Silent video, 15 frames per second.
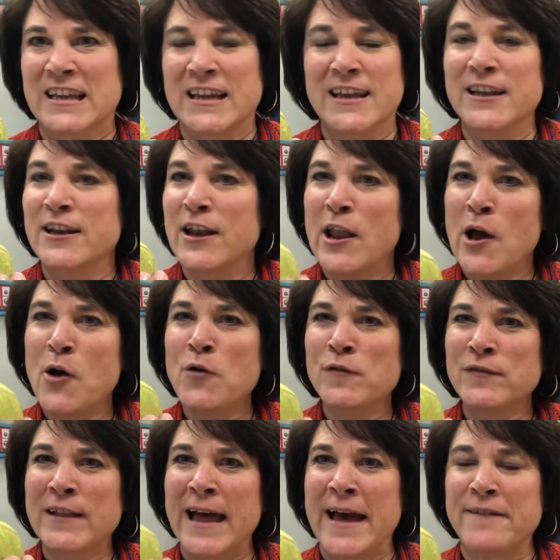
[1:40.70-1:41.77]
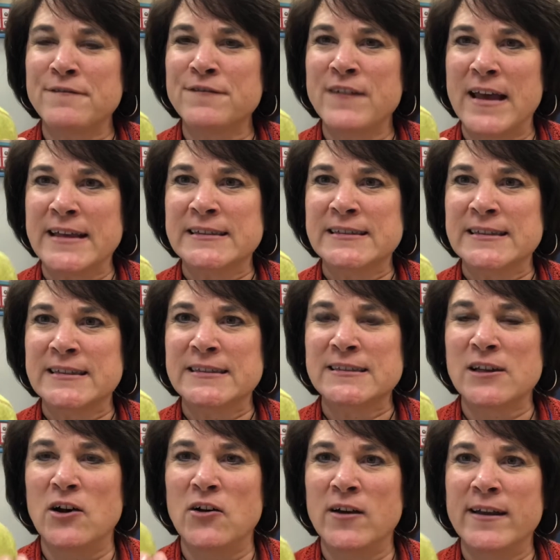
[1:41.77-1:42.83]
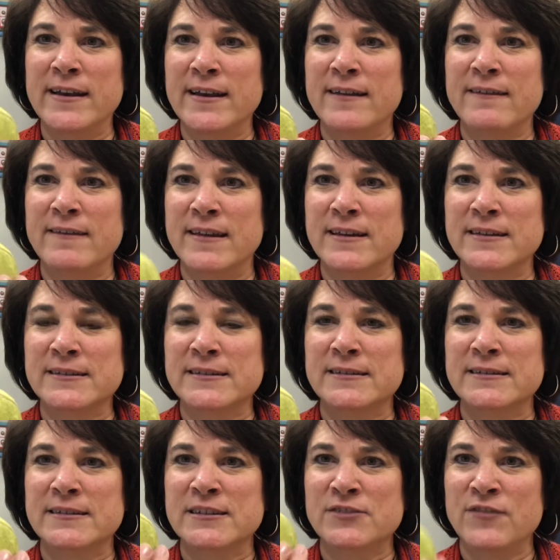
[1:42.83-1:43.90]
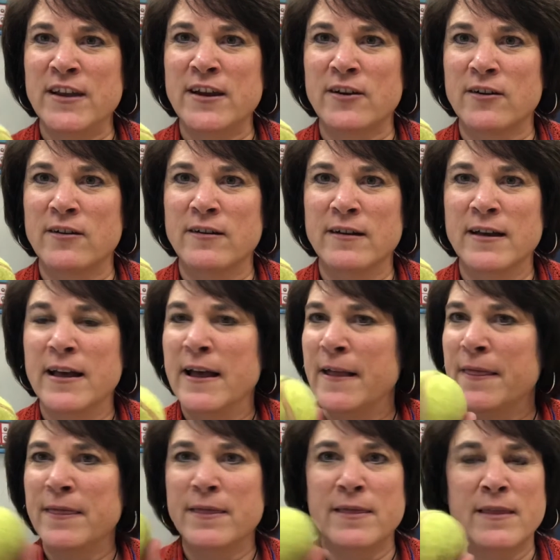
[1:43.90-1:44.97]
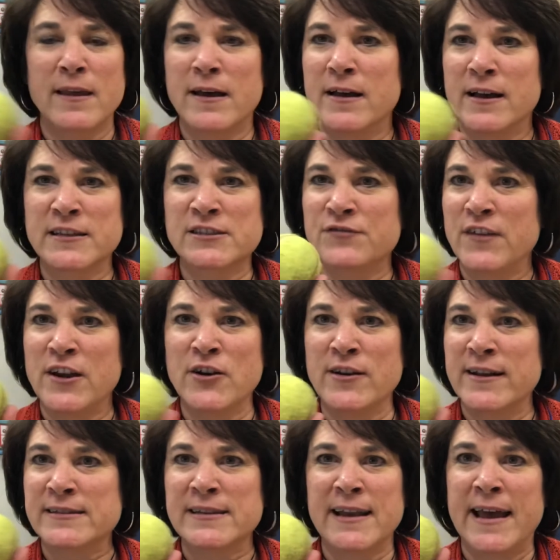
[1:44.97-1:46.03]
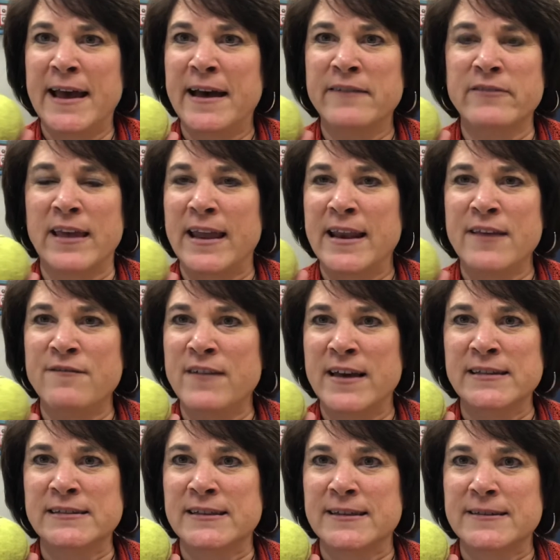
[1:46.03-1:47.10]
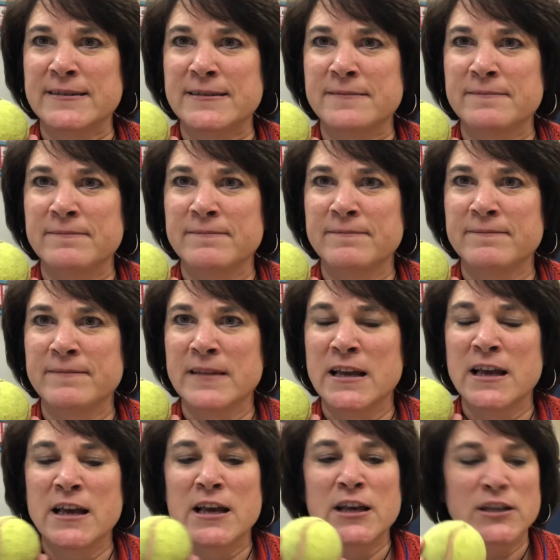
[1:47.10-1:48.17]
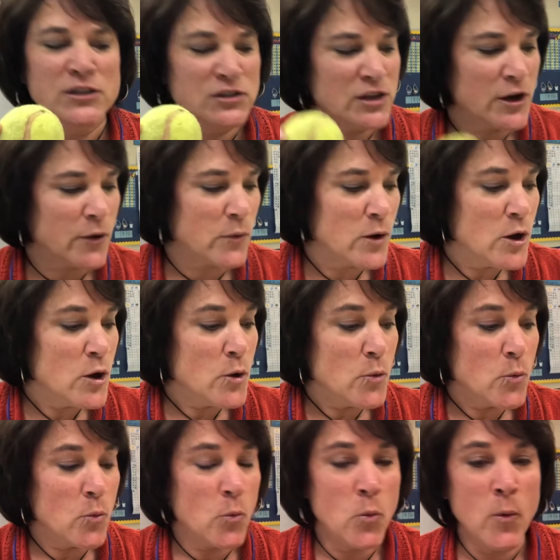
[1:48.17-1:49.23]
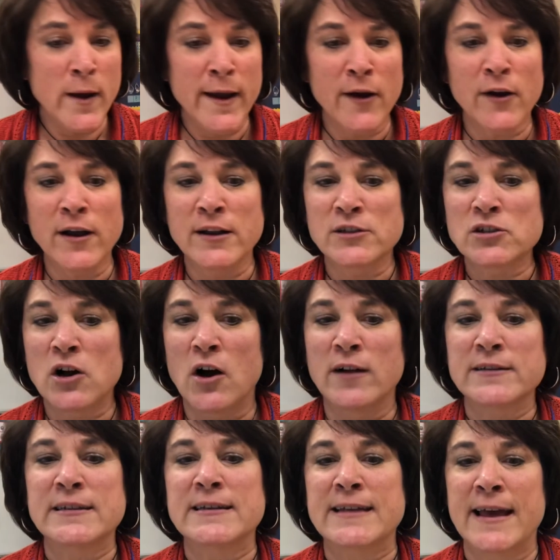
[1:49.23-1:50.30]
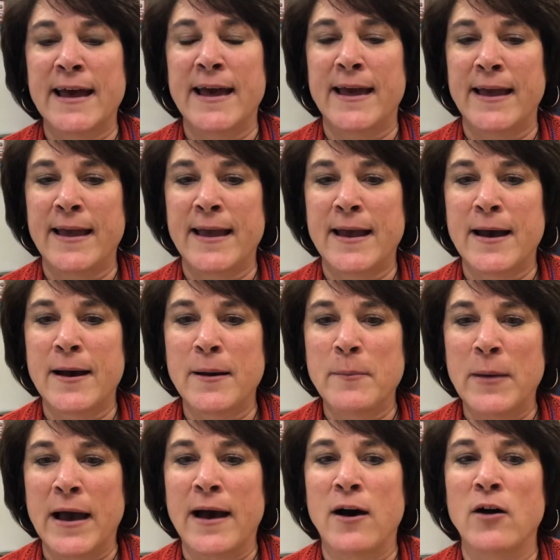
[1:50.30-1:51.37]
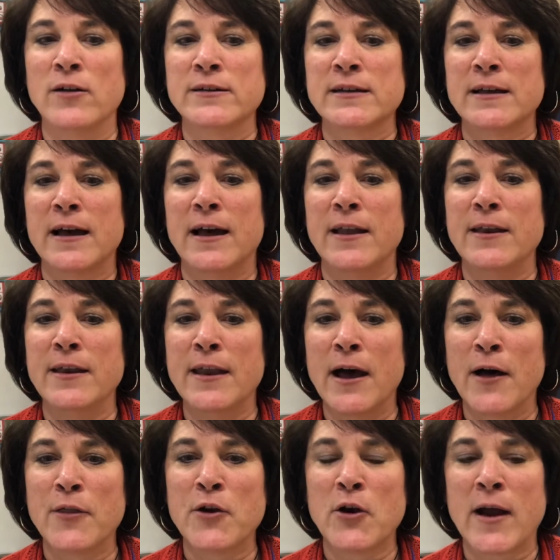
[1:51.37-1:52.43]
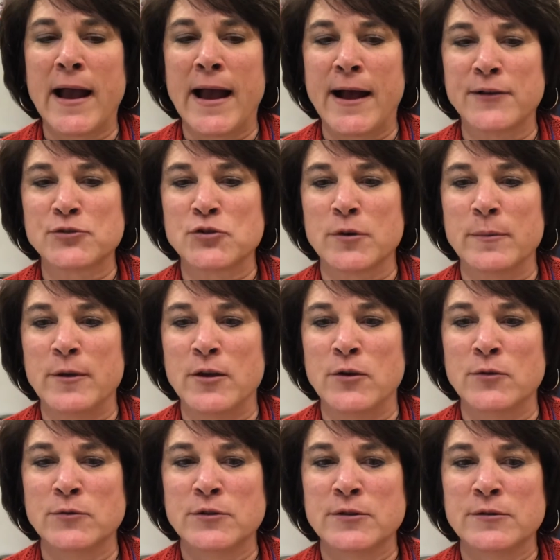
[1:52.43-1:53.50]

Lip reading: No flat faces on this sphere. A sphere doesn't have any faces. So we're going to talk today about another attribute